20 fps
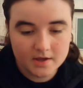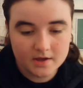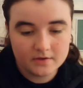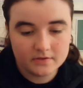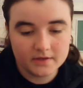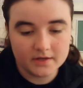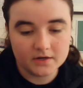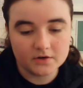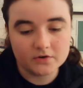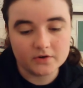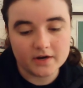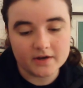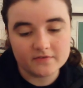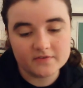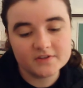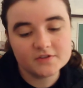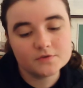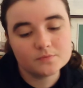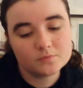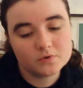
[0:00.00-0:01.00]
The
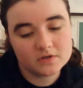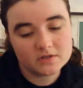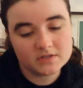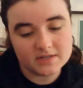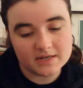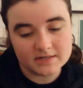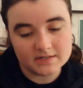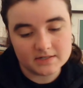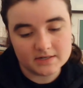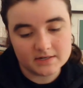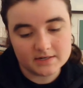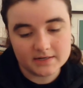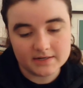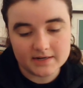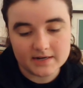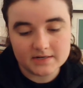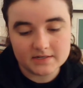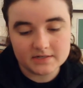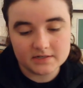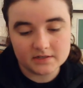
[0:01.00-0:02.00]
engravings presented an
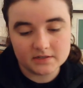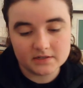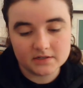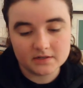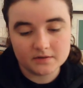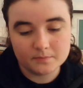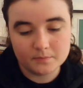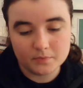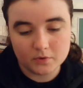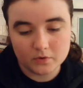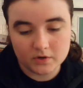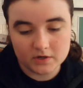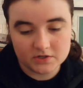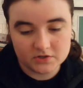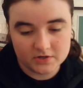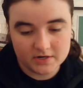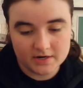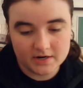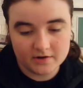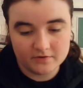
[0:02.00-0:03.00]
idyllic
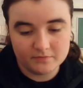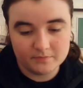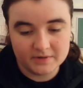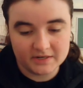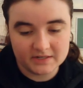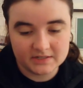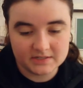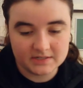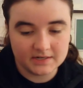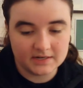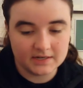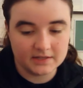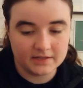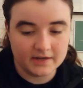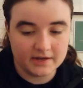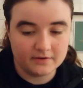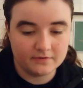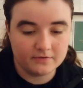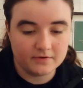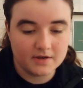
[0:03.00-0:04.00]
portrait of big city
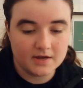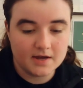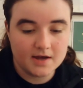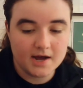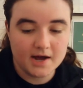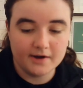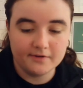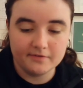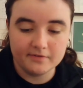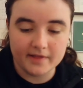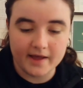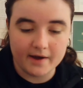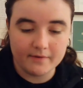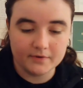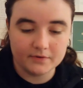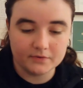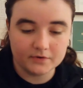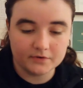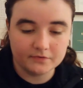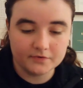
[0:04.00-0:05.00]
life. A flat
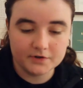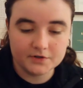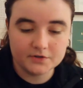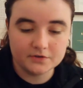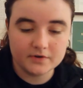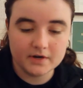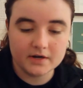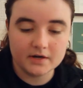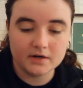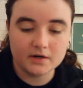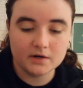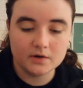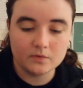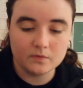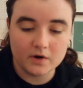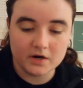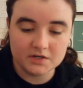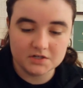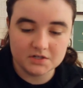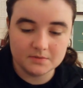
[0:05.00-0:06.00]
with refrigerator,
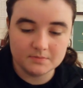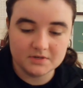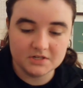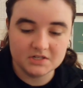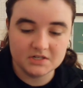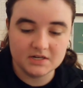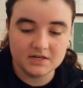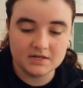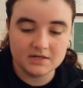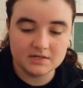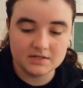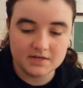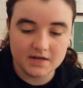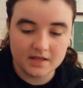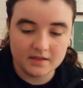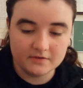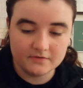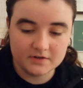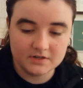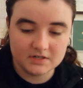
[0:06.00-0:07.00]
washing machine,
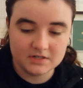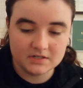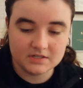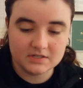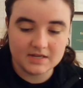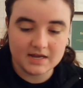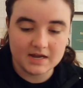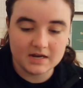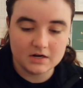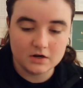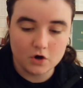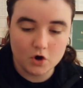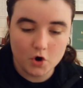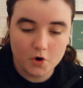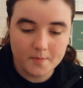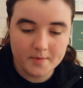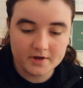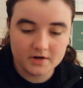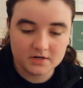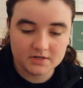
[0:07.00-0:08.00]
television set,
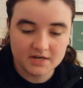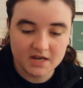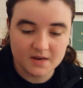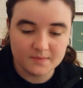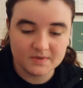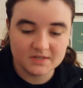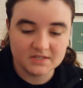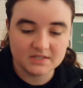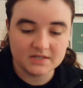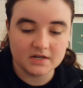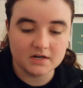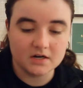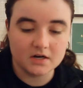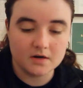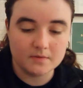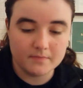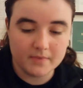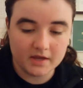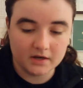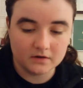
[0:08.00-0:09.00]
home entertainment
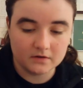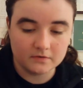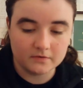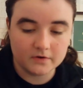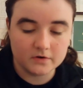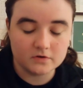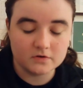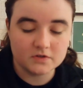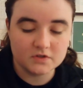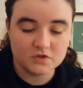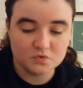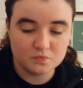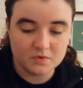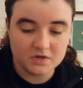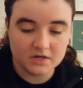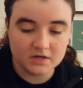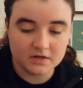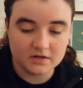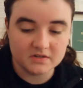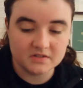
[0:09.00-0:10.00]
center, microphone,
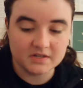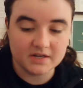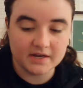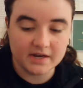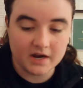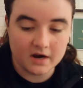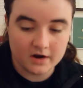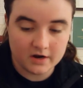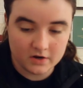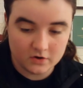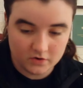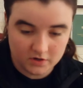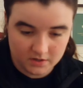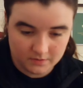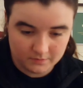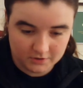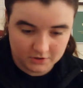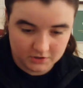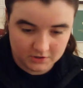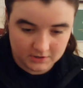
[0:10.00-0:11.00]
speakers, and karaoke
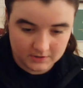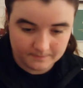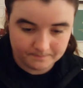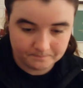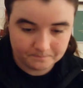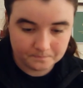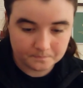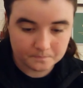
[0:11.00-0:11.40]
machine.